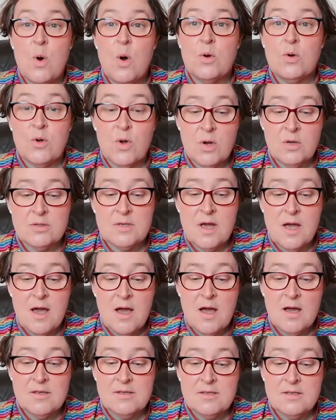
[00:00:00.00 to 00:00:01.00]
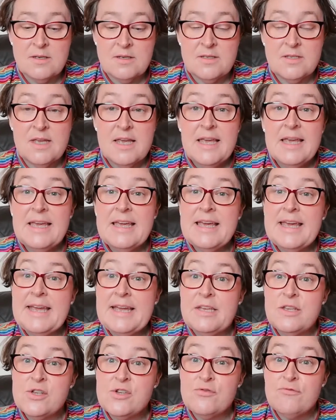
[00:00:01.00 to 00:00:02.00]
what God asked.
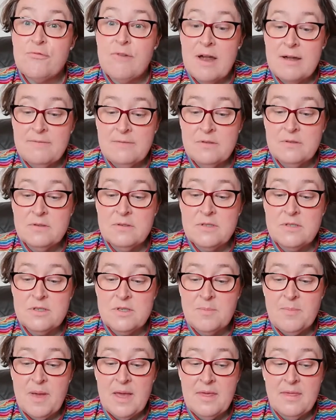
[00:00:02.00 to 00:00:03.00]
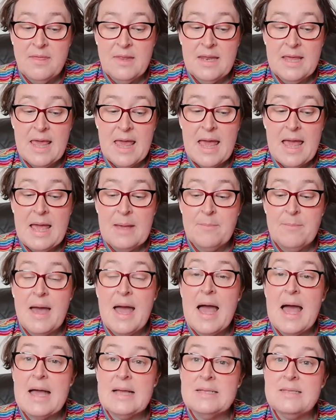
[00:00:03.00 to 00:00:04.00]
He travelled to Bethlehem
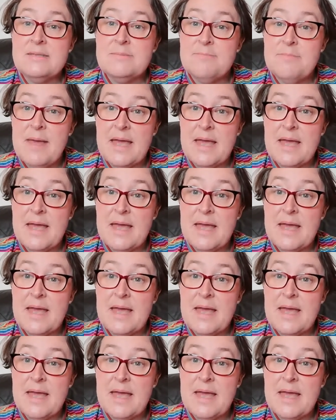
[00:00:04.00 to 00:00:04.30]
and